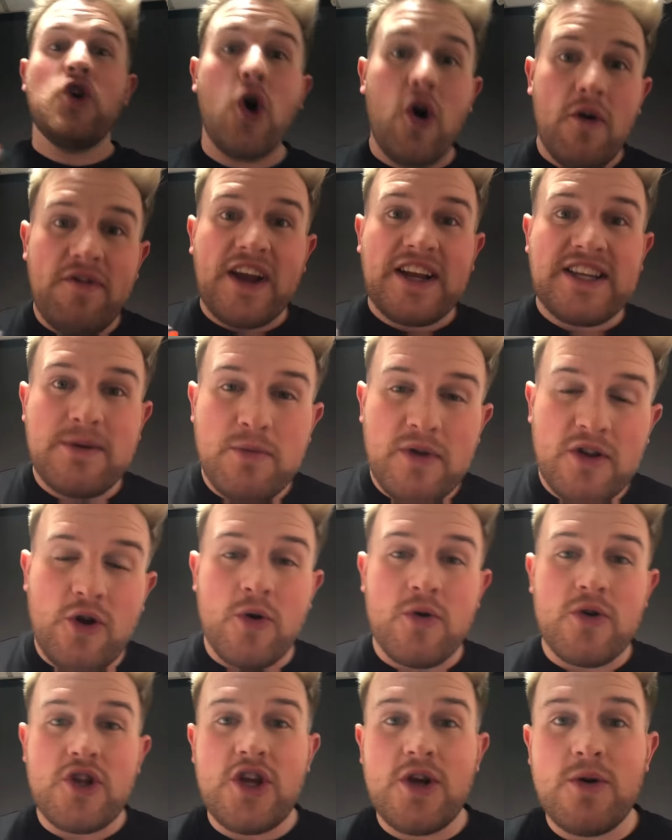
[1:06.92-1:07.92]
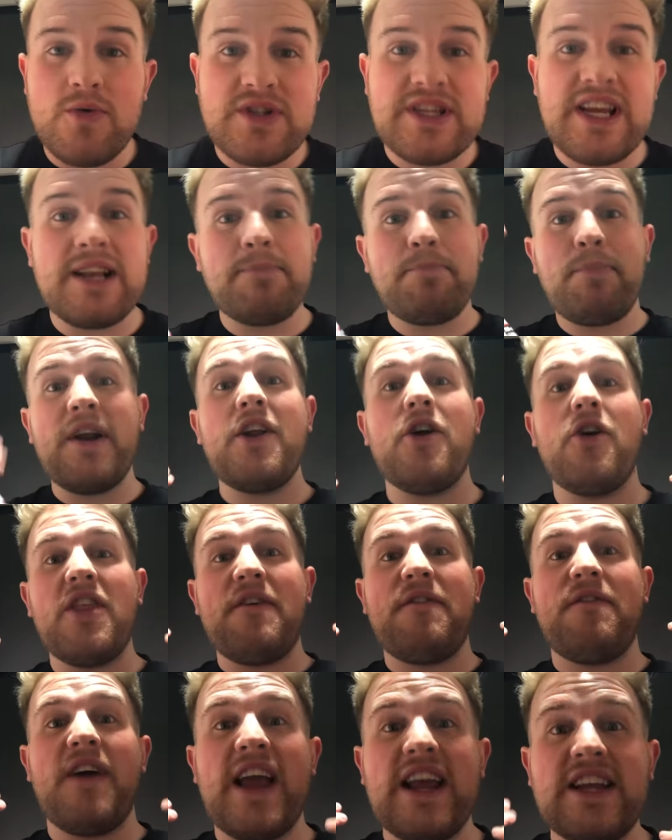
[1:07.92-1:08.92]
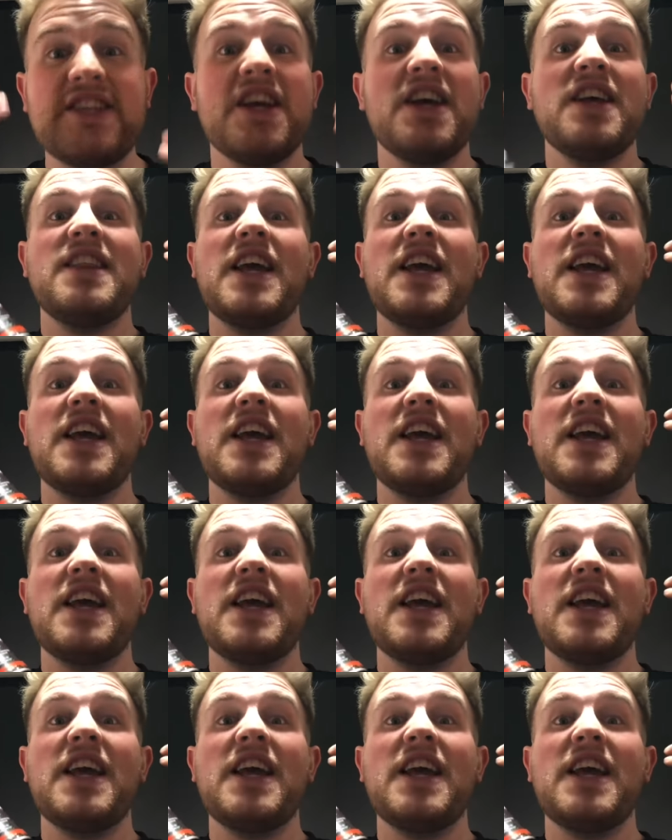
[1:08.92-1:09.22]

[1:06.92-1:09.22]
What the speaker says: Your victim will go and use it. Put it on their face.